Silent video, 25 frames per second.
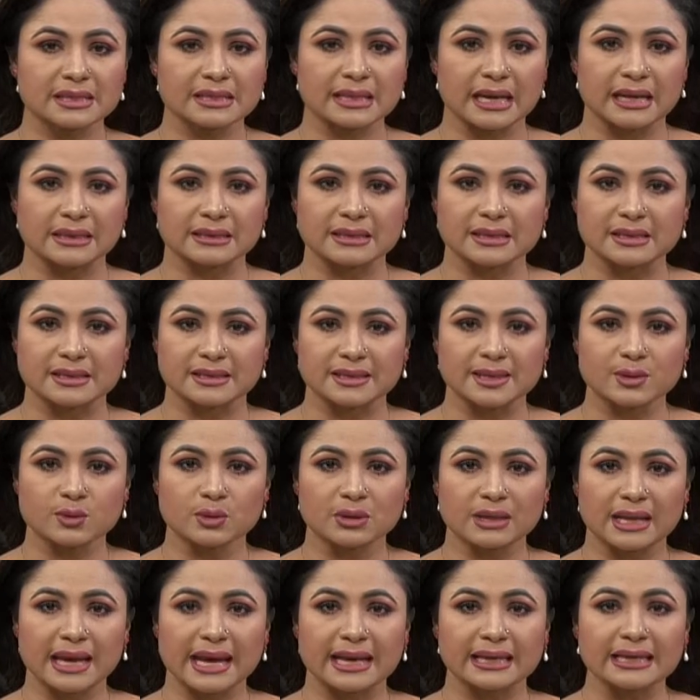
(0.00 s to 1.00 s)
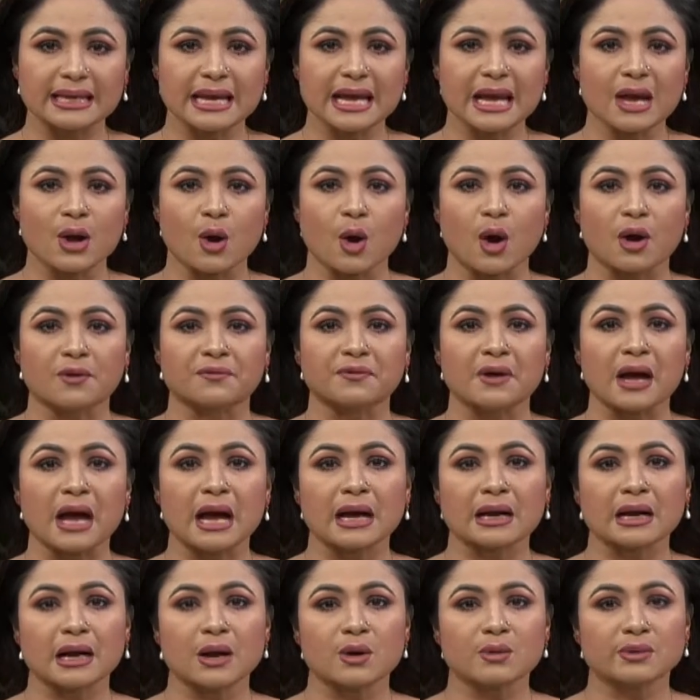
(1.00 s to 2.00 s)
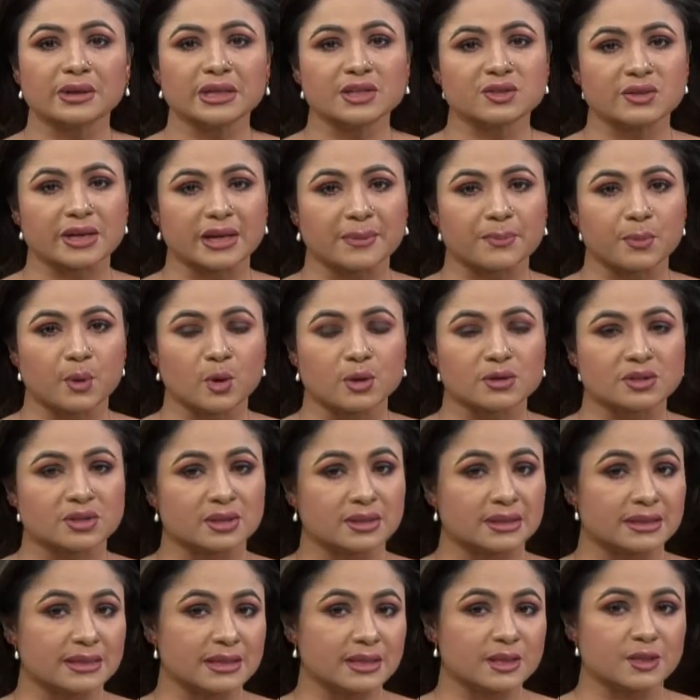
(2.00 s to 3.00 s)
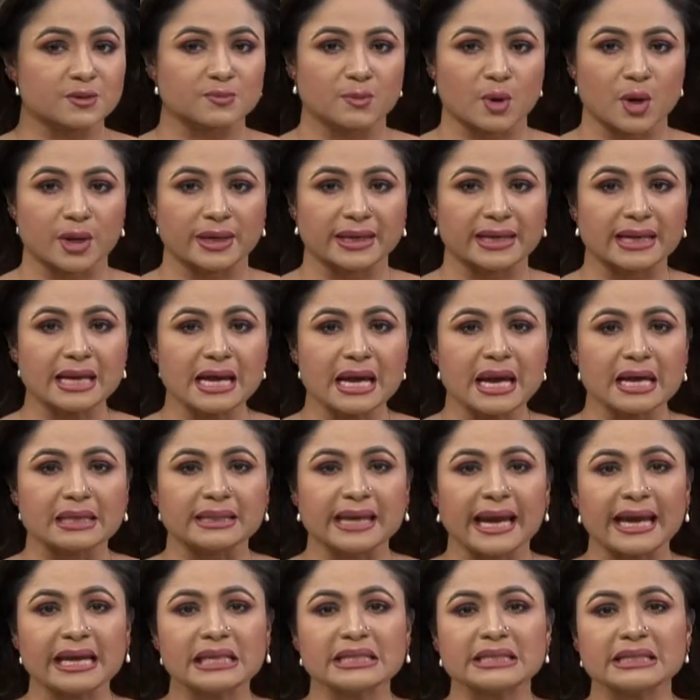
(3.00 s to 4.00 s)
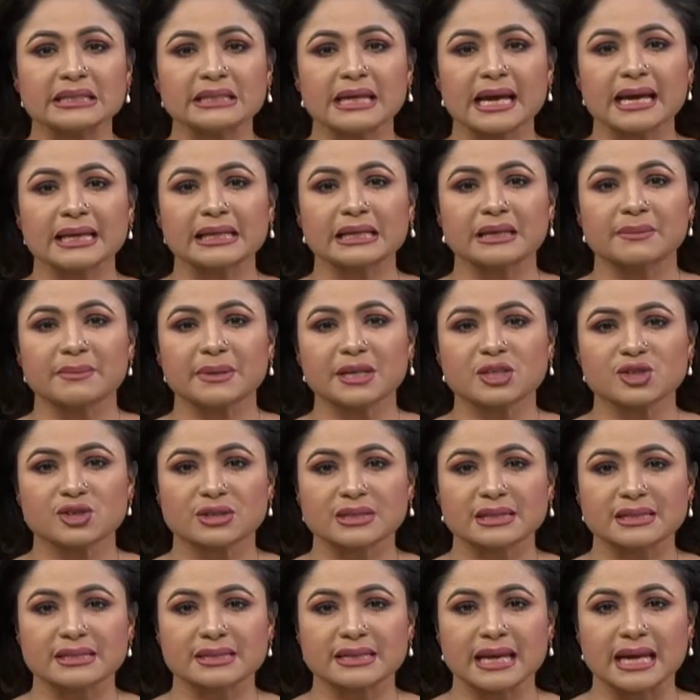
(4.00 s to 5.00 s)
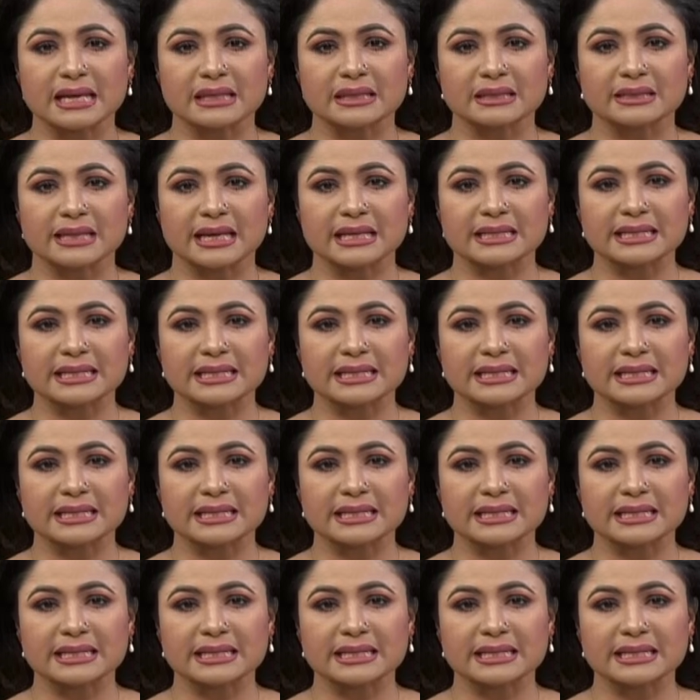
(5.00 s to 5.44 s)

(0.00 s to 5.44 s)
at the zero line of Akhaura checkpost this morning. The Indian High Commissioner said that